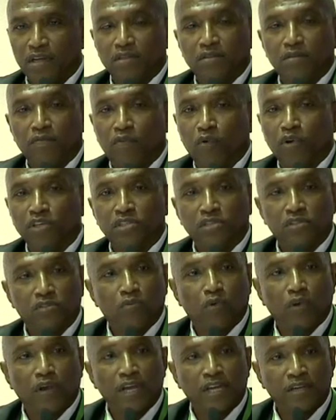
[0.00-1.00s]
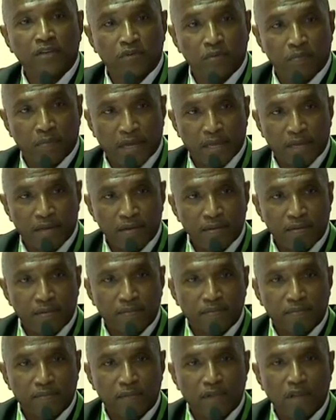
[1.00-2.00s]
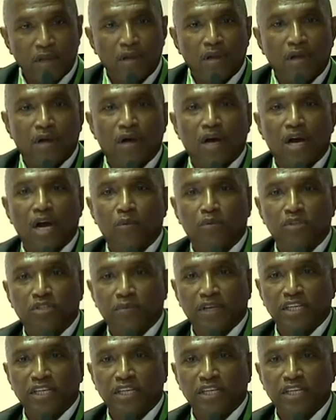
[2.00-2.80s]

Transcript: The voices were intermittent, which